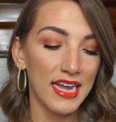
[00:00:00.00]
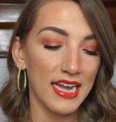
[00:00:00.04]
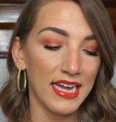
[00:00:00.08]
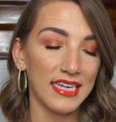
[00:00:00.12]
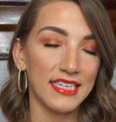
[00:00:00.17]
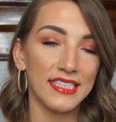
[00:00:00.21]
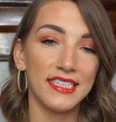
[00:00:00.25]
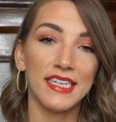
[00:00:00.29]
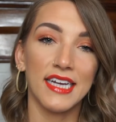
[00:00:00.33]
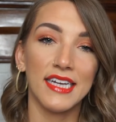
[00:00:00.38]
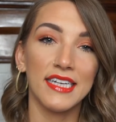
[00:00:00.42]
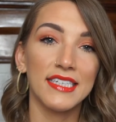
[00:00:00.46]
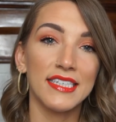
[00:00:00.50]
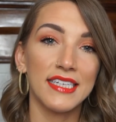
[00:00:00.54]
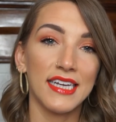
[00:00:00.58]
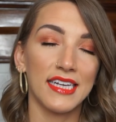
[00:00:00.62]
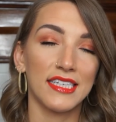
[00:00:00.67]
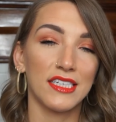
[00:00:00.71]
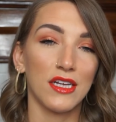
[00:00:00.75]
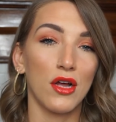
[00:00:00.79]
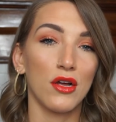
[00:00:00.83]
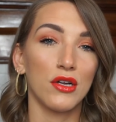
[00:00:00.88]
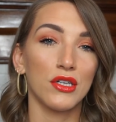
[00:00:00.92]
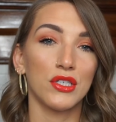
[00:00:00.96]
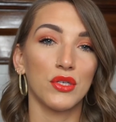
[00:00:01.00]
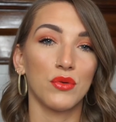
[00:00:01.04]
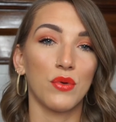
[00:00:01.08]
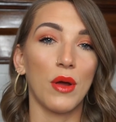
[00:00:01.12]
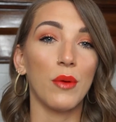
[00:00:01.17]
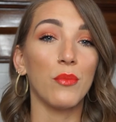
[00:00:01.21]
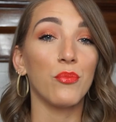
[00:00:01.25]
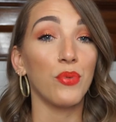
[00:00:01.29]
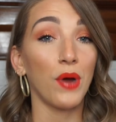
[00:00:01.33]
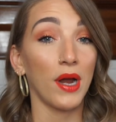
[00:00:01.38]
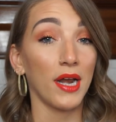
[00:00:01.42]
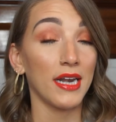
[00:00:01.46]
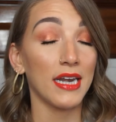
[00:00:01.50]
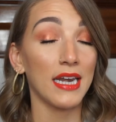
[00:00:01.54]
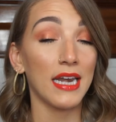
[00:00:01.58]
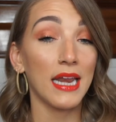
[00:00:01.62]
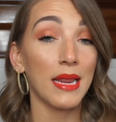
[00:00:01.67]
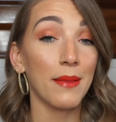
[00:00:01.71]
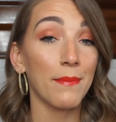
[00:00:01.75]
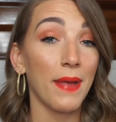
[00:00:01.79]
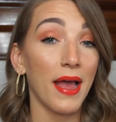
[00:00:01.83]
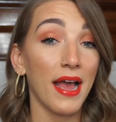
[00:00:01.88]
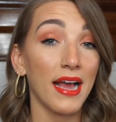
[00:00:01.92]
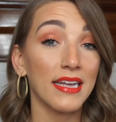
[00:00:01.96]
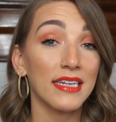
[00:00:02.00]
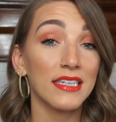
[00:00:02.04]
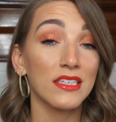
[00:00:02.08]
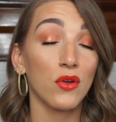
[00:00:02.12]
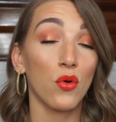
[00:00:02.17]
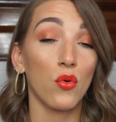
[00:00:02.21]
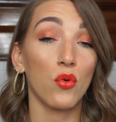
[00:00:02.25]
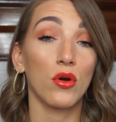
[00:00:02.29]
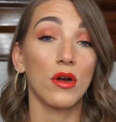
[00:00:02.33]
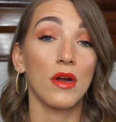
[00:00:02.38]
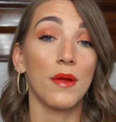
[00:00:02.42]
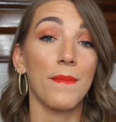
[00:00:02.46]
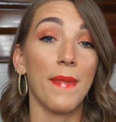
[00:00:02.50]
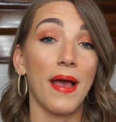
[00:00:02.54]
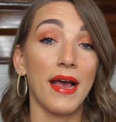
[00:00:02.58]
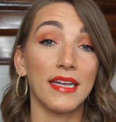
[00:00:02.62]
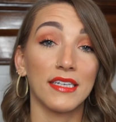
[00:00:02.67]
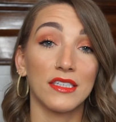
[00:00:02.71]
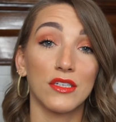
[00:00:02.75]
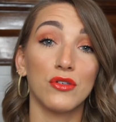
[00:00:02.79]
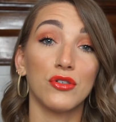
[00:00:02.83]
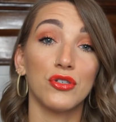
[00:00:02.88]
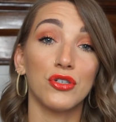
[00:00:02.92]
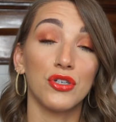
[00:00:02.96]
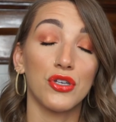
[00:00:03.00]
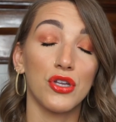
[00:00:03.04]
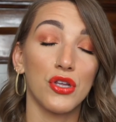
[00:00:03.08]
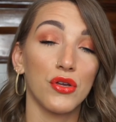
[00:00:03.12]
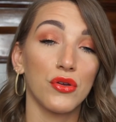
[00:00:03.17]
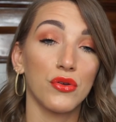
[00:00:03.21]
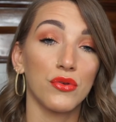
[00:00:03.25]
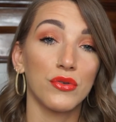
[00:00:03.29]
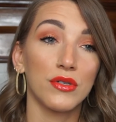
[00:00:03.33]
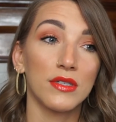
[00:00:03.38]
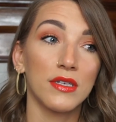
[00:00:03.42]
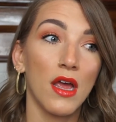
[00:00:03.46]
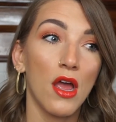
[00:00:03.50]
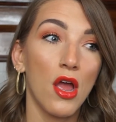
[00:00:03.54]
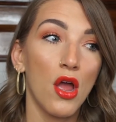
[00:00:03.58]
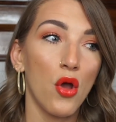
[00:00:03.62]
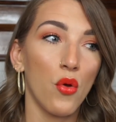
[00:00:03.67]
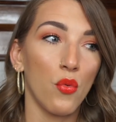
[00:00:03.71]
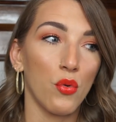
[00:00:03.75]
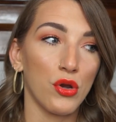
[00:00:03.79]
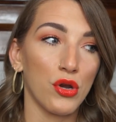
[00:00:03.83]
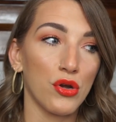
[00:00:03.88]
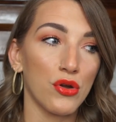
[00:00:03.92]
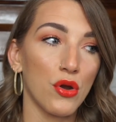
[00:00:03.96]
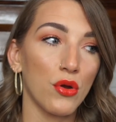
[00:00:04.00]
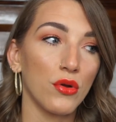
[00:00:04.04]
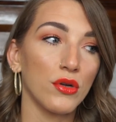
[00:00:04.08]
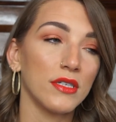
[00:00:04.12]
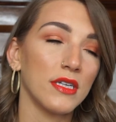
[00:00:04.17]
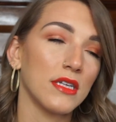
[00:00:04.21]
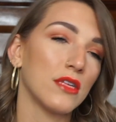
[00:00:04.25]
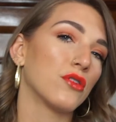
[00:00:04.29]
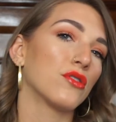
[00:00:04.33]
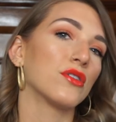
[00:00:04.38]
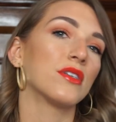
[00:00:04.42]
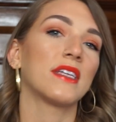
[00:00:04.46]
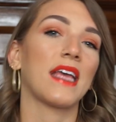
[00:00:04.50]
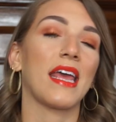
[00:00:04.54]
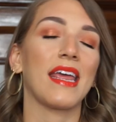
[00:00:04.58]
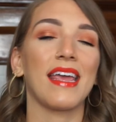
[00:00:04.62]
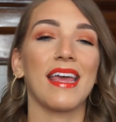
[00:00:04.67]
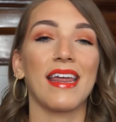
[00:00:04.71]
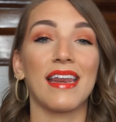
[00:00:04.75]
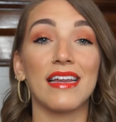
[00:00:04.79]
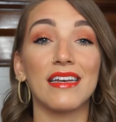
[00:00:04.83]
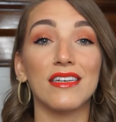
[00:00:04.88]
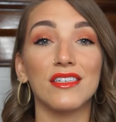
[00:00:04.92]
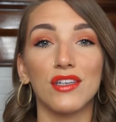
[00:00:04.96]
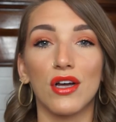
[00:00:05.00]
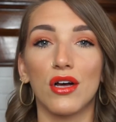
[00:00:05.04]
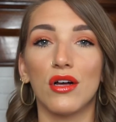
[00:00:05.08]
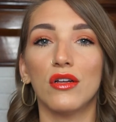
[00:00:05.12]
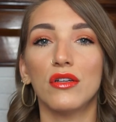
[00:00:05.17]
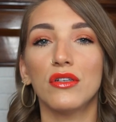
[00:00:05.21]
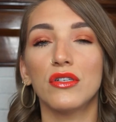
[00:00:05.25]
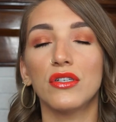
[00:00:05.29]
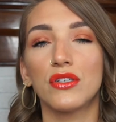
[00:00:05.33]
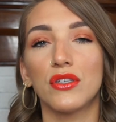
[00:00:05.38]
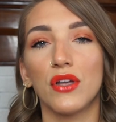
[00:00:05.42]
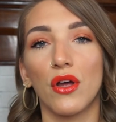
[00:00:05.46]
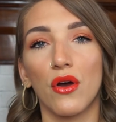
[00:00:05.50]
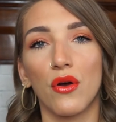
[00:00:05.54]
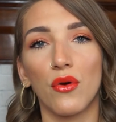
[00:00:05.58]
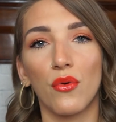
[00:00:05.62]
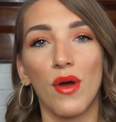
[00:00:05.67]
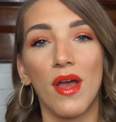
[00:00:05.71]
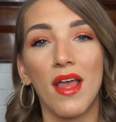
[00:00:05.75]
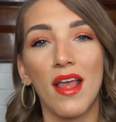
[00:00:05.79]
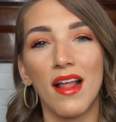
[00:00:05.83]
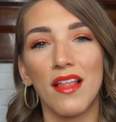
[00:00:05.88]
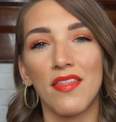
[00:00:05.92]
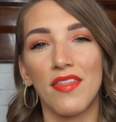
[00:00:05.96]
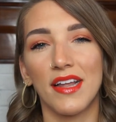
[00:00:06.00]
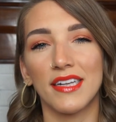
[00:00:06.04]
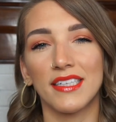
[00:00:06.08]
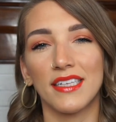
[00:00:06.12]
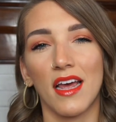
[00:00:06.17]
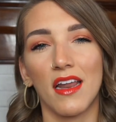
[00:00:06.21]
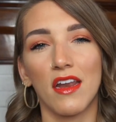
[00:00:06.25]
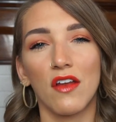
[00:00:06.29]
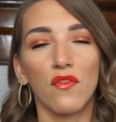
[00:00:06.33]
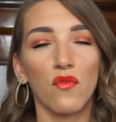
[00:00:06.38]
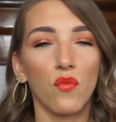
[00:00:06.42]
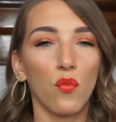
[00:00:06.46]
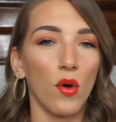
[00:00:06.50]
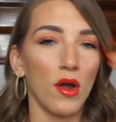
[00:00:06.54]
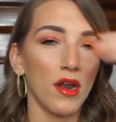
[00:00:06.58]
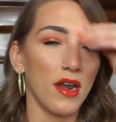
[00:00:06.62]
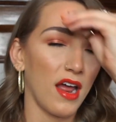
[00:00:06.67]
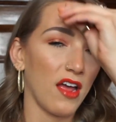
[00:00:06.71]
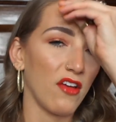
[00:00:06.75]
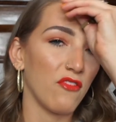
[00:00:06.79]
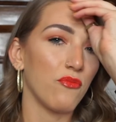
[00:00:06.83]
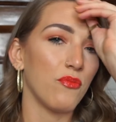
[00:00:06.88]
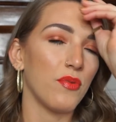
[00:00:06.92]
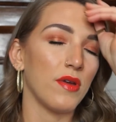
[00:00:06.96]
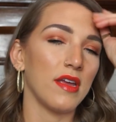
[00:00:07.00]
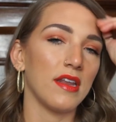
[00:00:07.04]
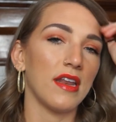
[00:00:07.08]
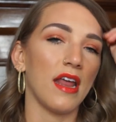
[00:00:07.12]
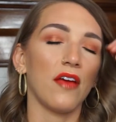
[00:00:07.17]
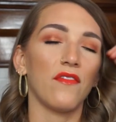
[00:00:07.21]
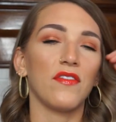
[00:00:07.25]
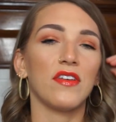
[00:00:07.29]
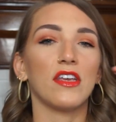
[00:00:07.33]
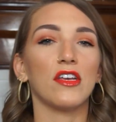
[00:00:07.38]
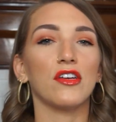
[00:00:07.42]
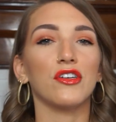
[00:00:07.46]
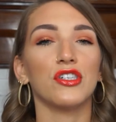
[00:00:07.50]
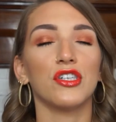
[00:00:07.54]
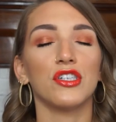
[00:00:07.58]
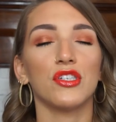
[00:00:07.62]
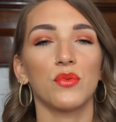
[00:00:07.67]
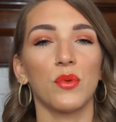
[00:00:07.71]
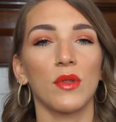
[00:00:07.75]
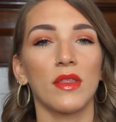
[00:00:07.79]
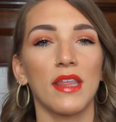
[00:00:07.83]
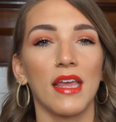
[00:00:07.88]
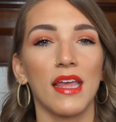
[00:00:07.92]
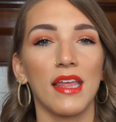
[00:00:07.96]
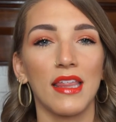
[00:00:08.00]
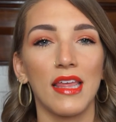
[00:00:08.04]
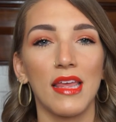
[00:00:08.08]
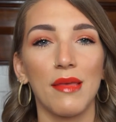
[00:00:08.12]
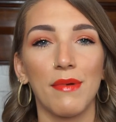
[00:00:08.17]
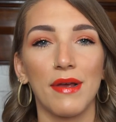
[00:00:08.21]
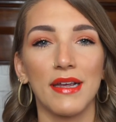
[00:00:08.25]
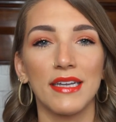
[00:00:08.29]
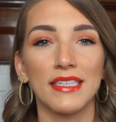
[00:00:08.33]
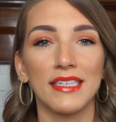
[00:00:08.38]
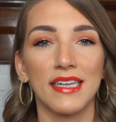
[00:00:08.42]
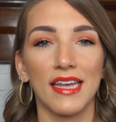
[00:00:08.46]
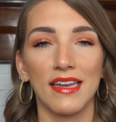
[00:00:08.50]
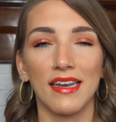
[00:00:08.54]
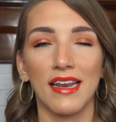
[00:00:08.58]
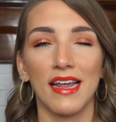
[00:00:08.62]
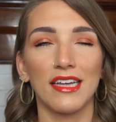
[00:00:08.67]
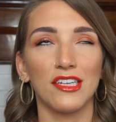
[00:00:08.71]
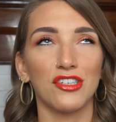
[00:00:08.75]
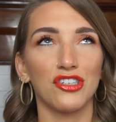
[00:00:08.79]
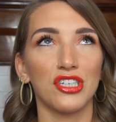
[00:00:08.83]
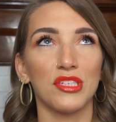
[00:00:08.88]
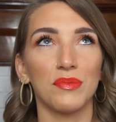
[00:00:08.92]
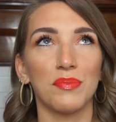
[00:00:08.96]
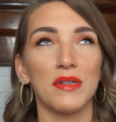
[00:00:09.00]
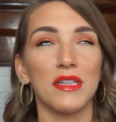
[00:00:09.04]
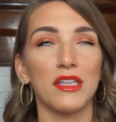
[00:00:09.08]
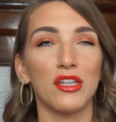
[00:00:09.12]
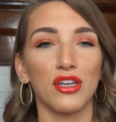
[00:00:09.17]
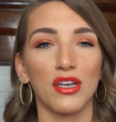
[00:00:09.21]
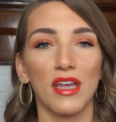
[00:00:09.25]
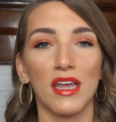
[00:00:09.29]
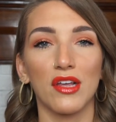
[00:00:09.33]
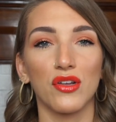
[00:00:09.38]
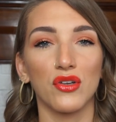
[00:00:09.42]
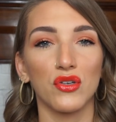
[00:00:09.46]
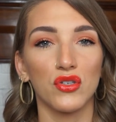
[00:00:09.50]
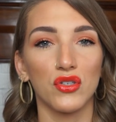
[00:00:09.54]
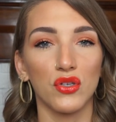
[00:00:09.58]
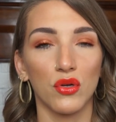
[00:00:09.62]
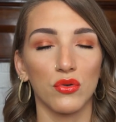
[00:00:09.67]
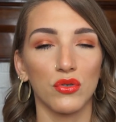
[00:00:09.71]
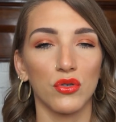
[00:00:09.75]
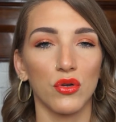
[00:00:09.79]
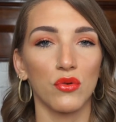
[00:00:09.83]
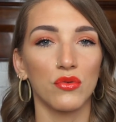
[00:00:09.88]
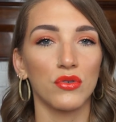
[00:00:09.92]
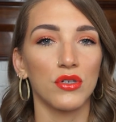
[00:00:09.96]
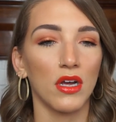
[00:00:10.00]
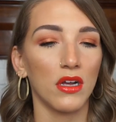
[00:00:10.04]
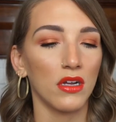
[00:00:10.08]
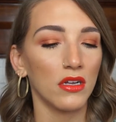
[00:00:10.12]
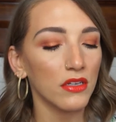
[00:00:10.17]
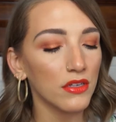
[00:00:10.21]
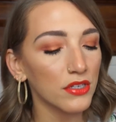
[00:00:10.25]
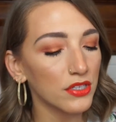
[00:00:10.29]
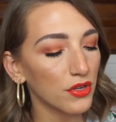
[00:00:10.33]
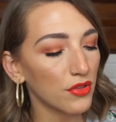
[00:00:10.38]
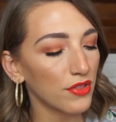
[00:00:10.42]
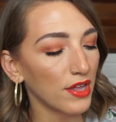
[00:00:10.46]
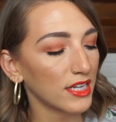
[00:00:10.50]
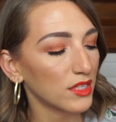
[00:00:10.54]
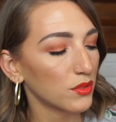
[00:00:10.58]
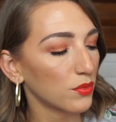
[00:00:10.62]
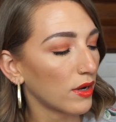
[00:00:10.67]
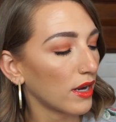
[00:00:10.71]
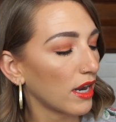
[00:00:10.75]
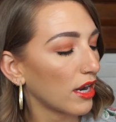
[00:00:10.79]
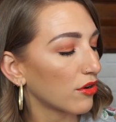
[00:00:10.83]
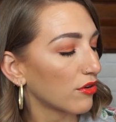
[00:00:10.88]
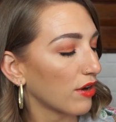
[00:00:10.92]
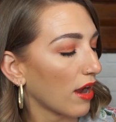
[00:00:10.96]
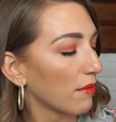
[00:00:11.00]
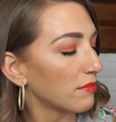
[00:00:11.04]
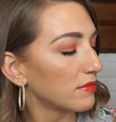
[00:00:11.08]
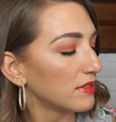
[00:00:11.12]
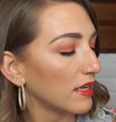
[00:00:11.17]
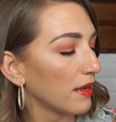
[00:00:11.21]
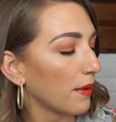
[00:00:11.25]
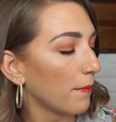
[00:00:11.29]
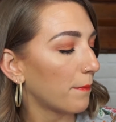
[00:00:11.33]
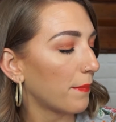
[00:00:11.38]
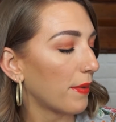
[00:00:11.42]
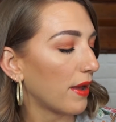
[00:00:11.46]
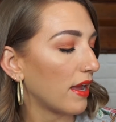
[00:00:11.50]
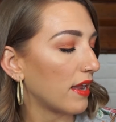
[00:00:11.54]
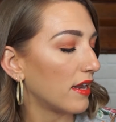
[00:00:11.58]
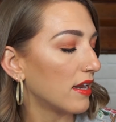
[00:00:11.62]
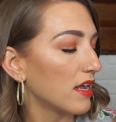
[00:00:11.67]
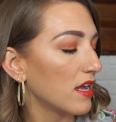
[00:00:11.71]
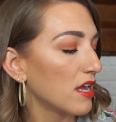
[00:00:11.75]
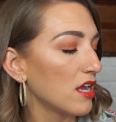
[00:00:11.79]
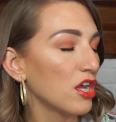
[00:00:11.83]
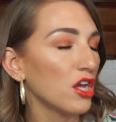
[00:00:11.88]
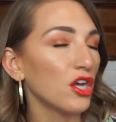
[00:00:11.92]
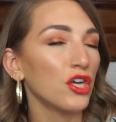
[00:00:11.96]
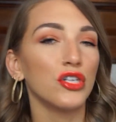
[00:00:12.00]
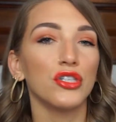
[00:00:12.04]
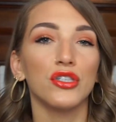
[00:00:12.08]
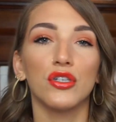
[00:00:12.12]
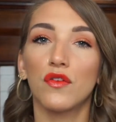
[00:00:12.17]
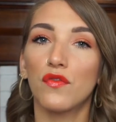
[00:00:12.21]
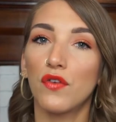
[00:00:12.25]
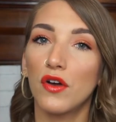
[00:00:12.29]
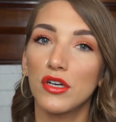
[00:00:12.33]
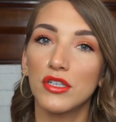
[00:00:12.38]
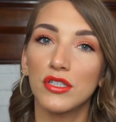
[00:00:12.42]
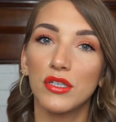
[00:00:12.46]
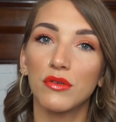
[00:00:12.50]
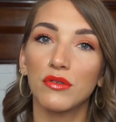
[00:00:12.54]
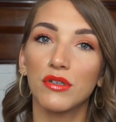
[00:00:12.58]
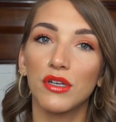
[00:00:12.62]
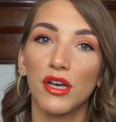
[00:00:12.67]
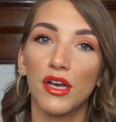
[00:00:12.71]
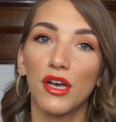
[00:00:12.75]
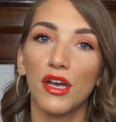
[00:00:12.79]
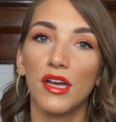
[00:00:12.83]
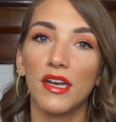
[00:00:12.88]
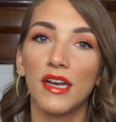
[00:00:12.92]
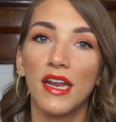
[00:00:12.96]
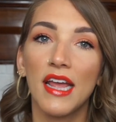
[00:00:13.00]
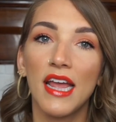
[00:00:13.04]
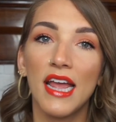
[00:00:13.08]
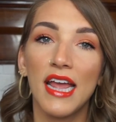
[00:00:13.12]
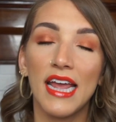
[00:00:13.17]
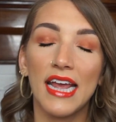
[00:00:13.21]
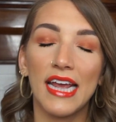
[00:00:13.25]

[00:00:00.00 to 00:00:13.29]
It does say it's also a brightening mask, or a mask you should use when you're noticing your skin getting dull. So that's kind of what I've been having issues with lately. My skin has just been looking so dull, so that's why I grabbed it. But so far so good.